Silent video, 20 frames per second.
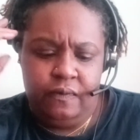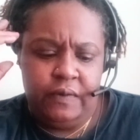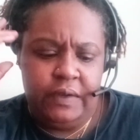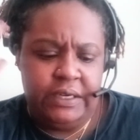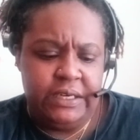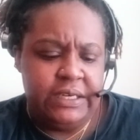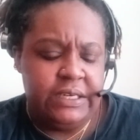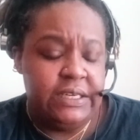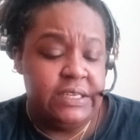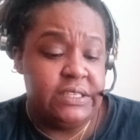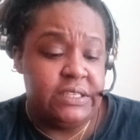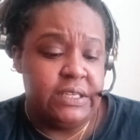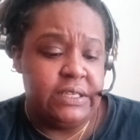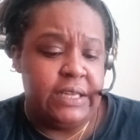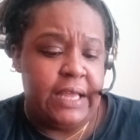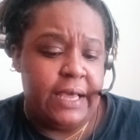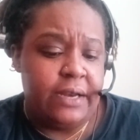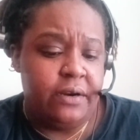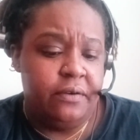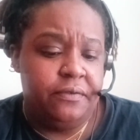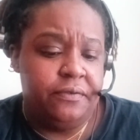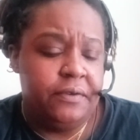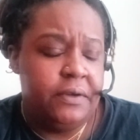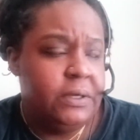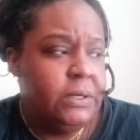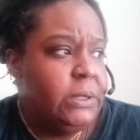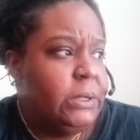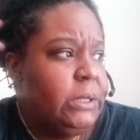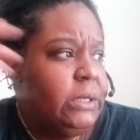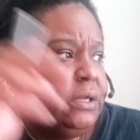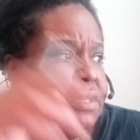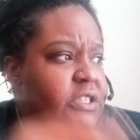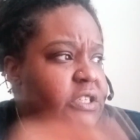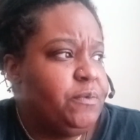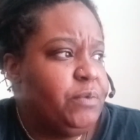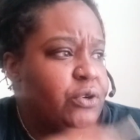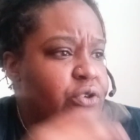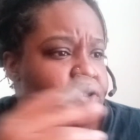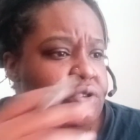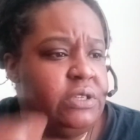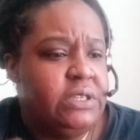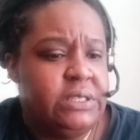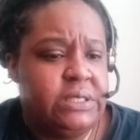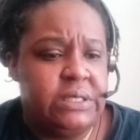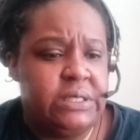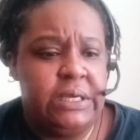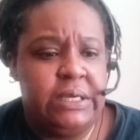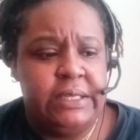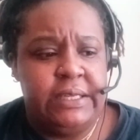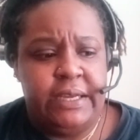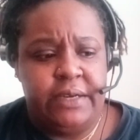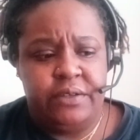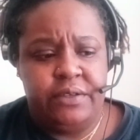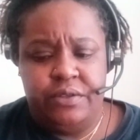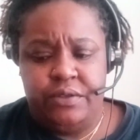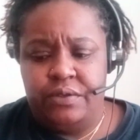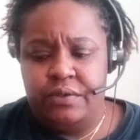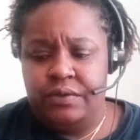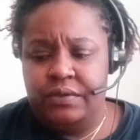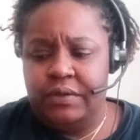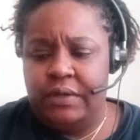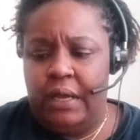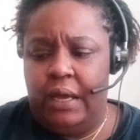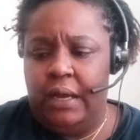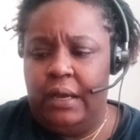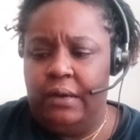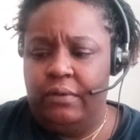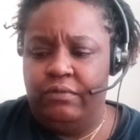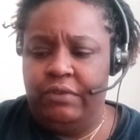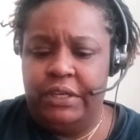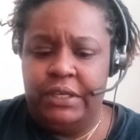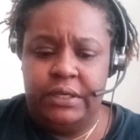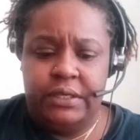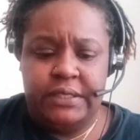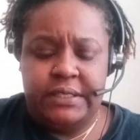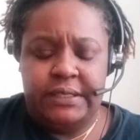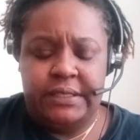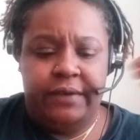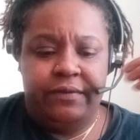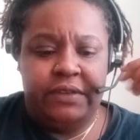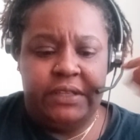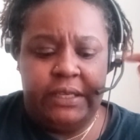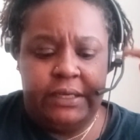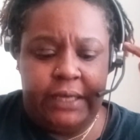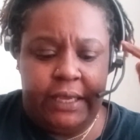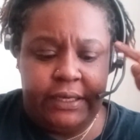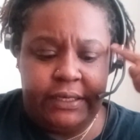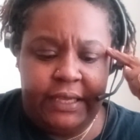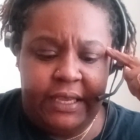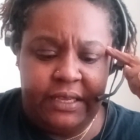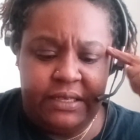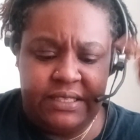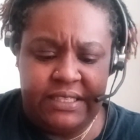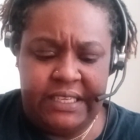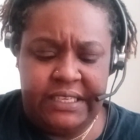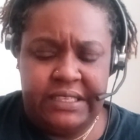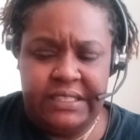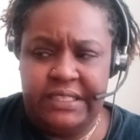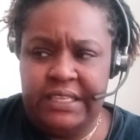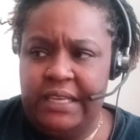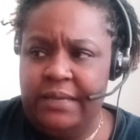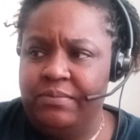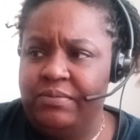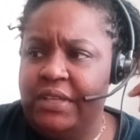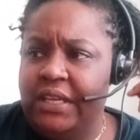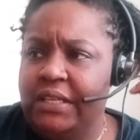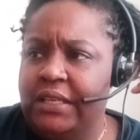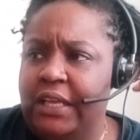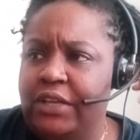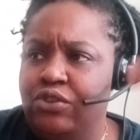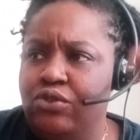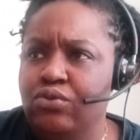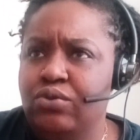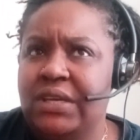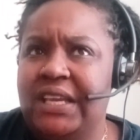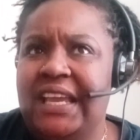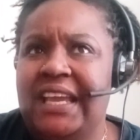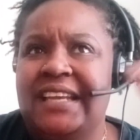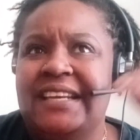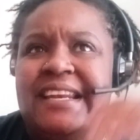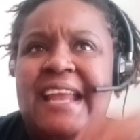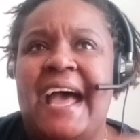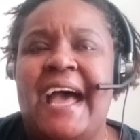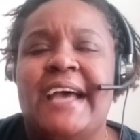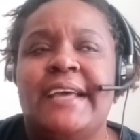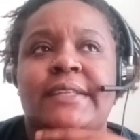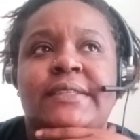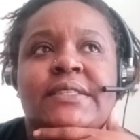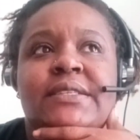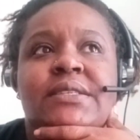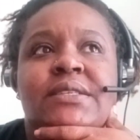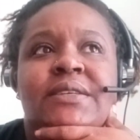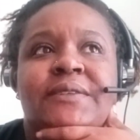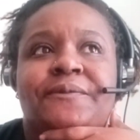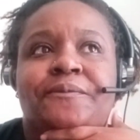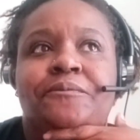And then there's a lot of spiritualists and collectors, uh, readers, and everything like that say the same thing. Like, you cannot